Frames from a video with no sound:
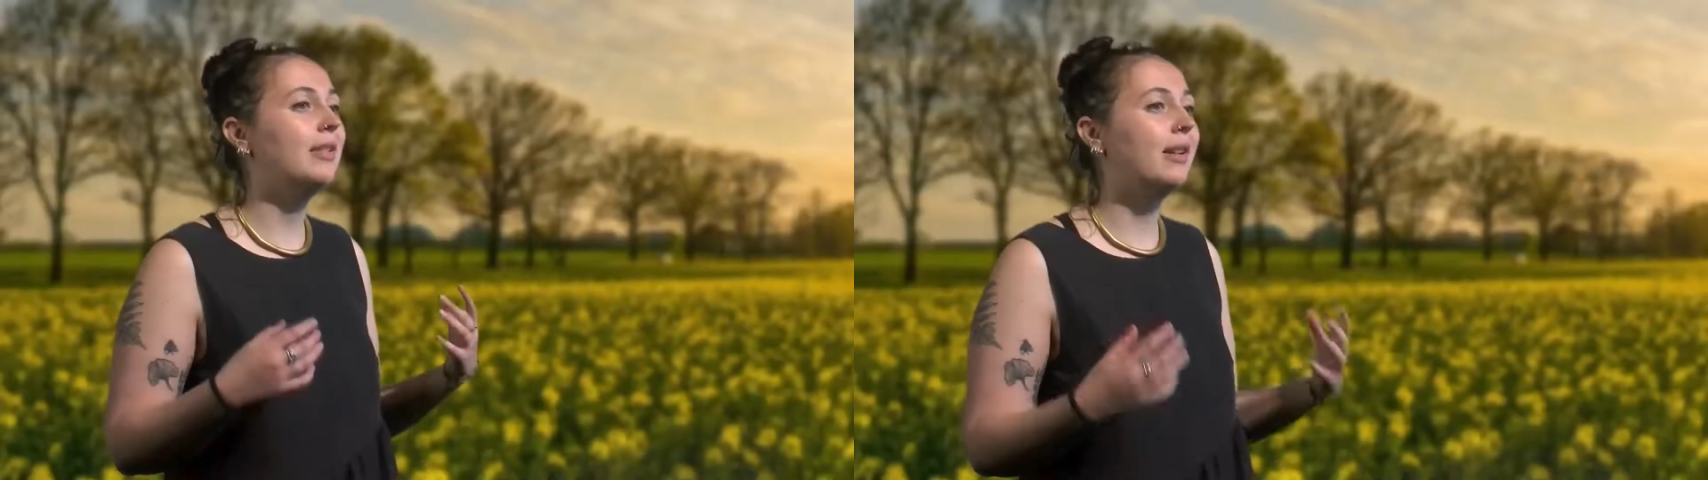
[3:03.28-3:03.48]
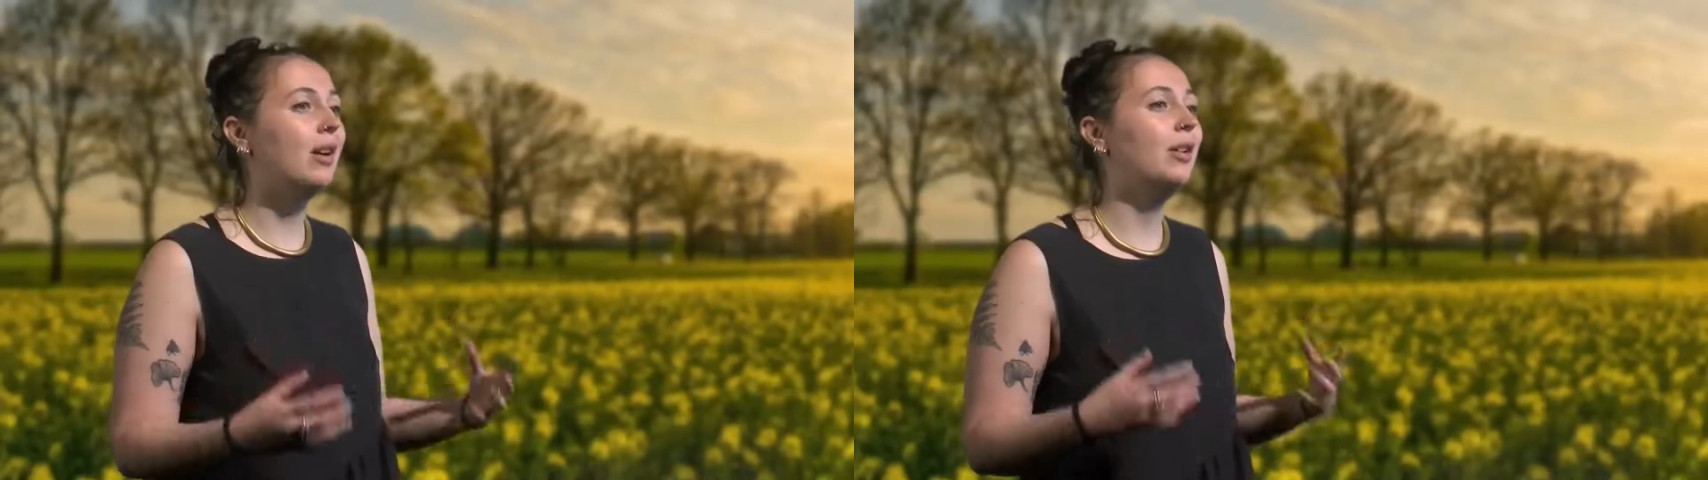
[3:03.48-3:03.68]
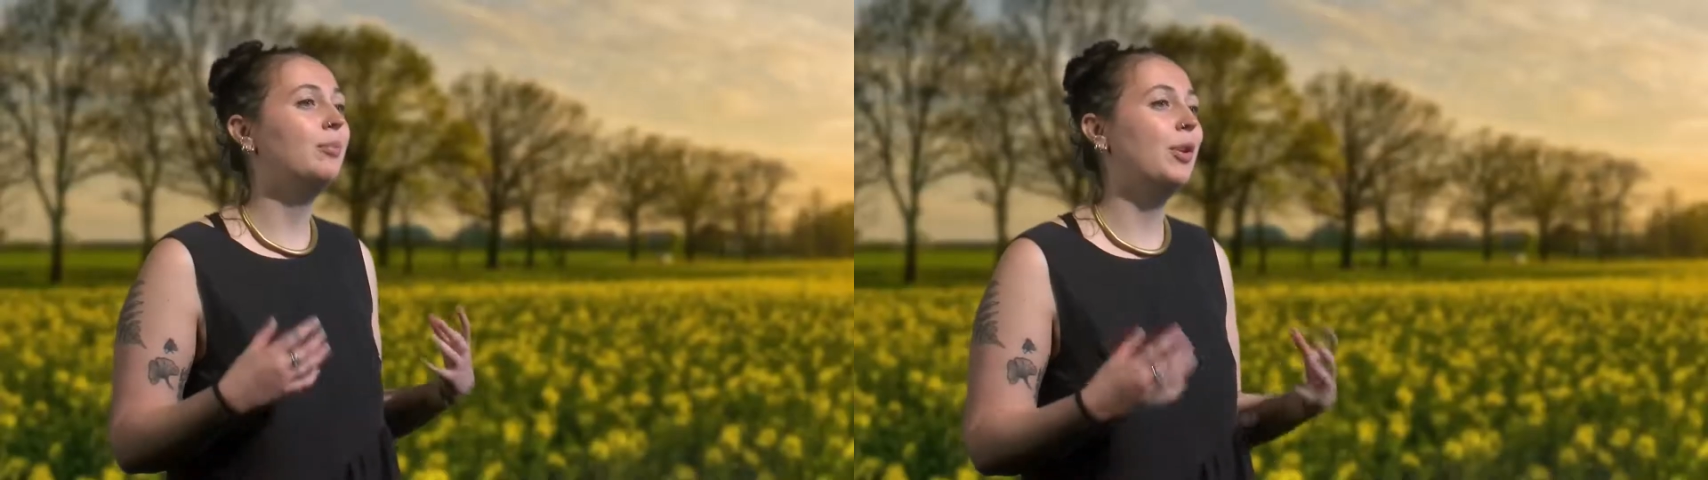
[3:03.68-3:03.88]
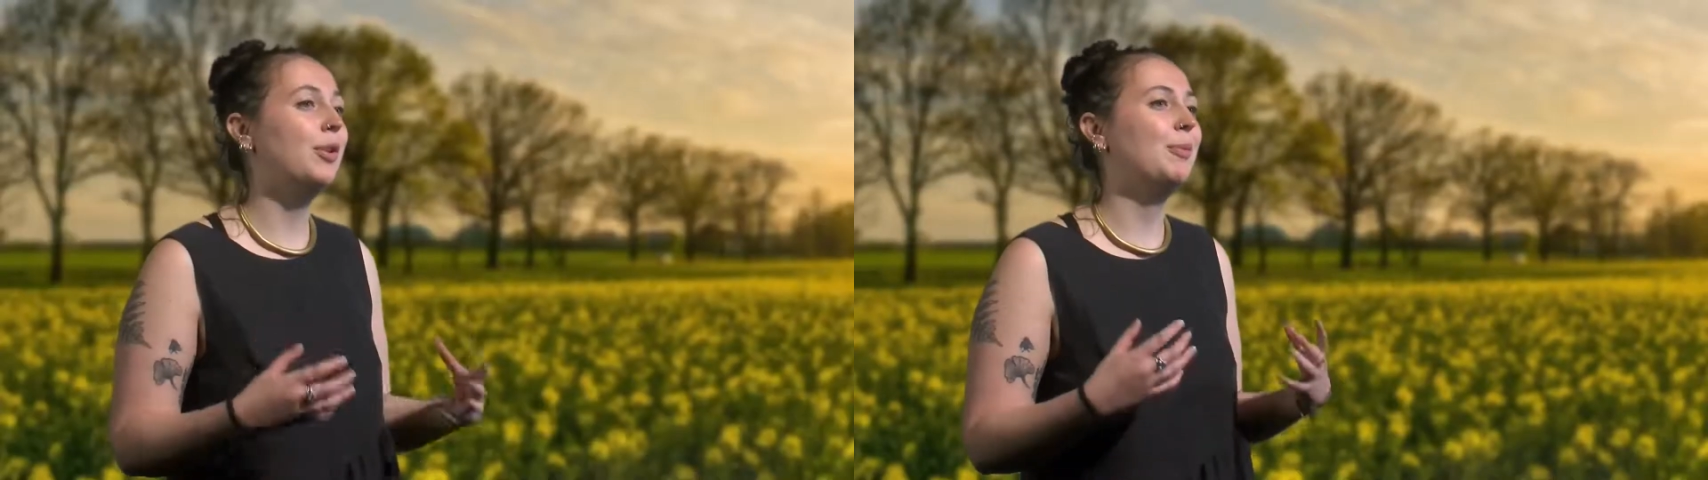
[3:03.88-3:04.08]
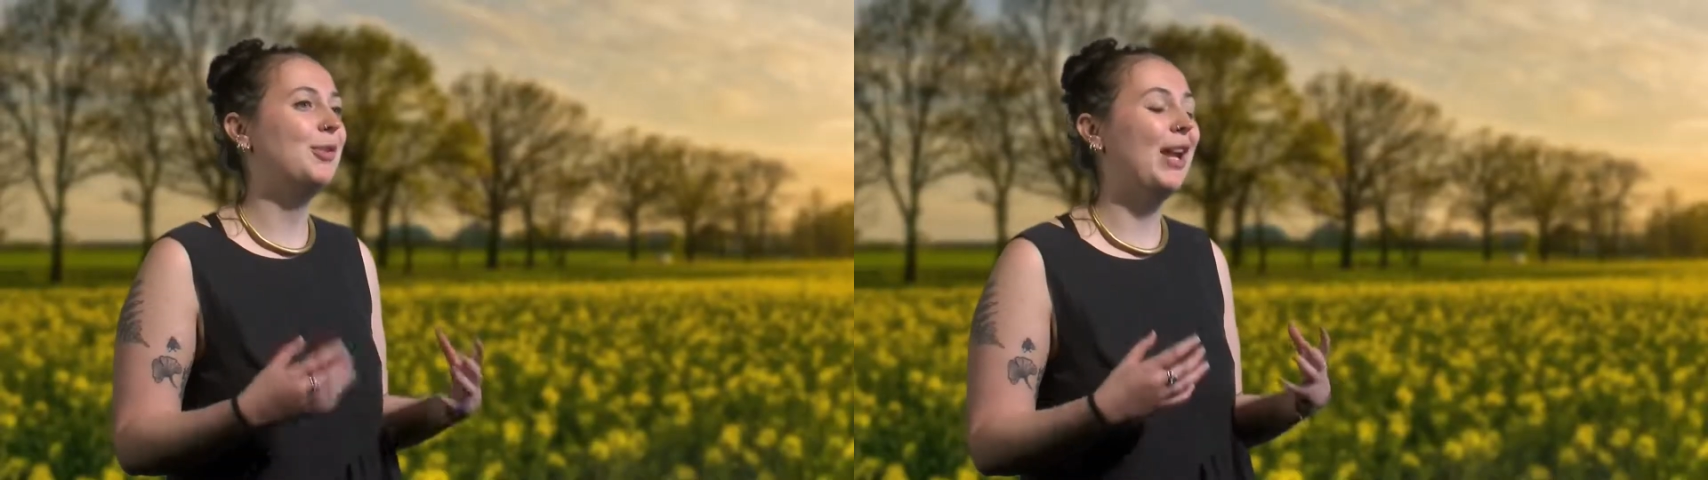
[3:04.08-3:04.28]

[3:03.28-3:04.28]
means I can't put as much